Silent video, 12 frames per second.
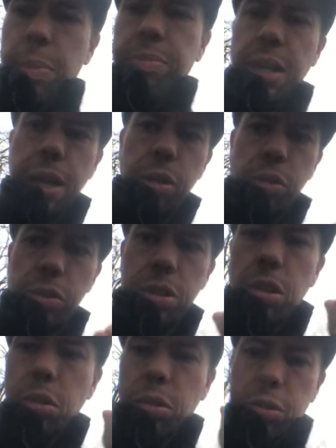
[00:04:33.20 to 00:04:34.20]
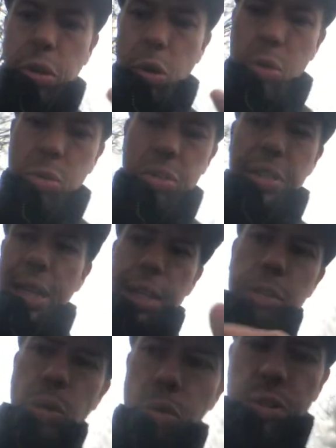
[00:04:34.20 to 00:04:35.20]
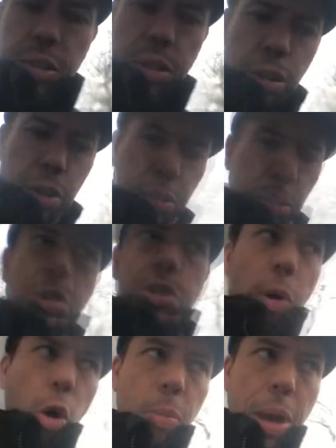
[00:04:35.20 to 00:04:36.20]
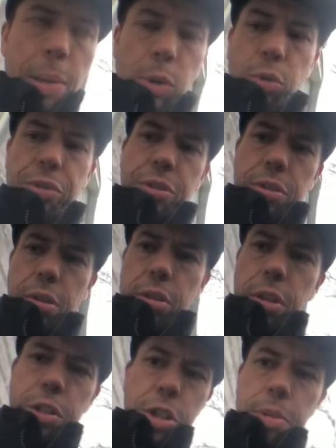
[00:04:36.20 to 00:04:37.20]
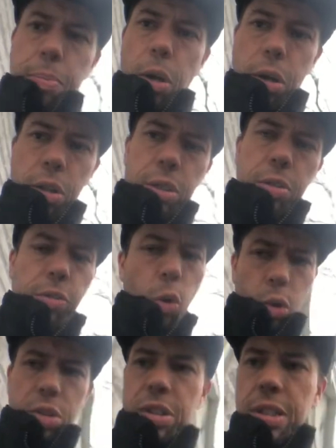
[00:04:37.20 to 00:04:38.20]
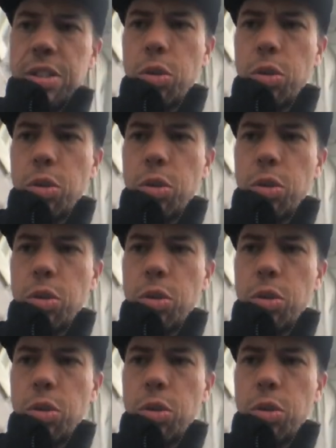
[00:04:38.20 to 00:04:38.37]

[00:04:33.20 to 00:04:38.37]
reptiles, the little toads that eat those slugs, the small mammals, the chipmunks, of course, the